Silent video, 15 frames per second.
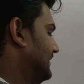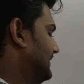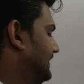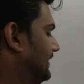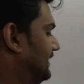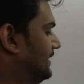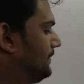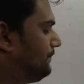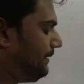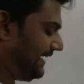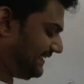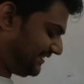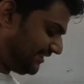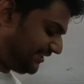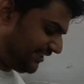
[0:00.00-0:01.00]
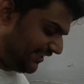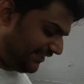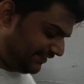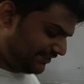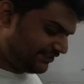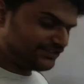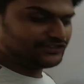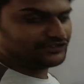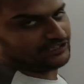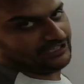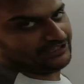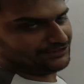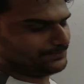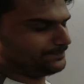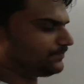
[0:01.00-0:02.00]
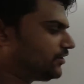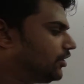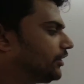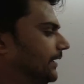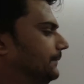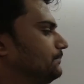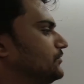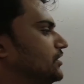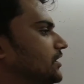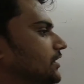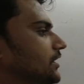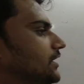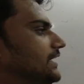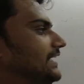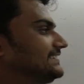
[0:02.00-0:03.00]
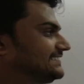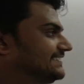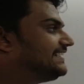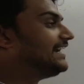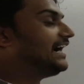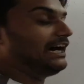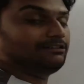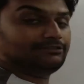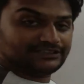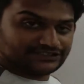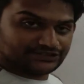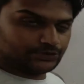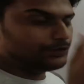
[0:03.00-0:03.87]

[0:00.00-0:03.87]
the patchwork stage. Okay, let's see how it is